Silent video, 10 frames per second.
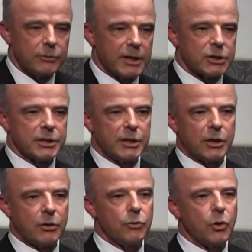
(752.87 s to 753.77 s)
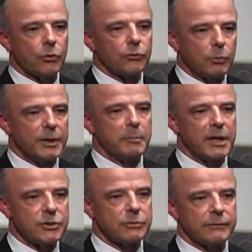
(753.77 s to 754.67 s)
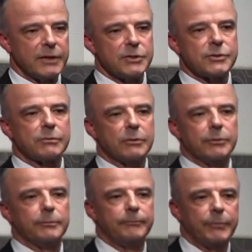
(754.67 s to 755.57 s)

to actually go not when major events are on.